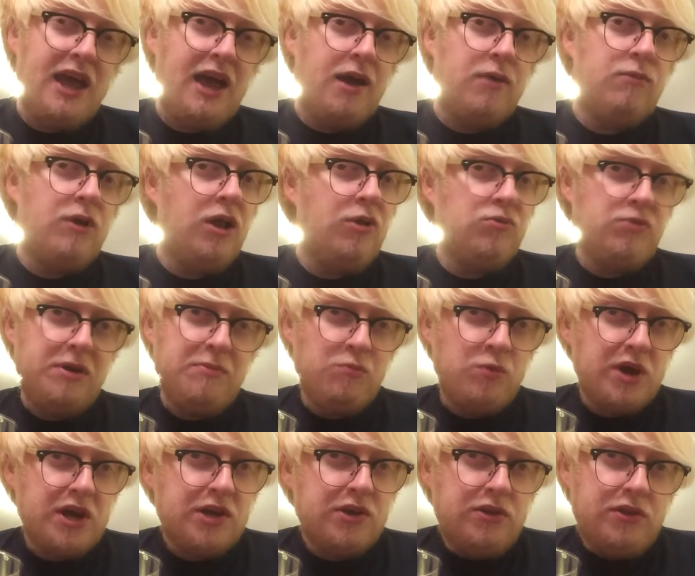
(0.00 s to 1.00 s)
And while we're in
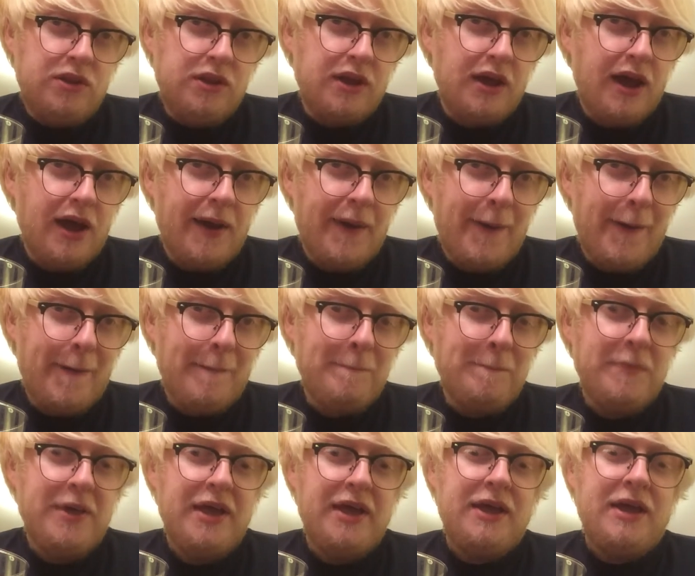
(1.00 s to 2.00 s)
Wigan,
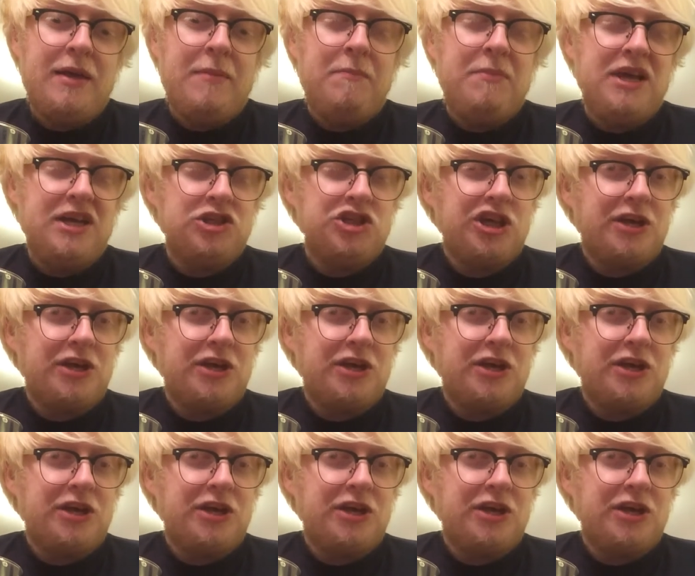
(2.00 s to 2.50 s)
big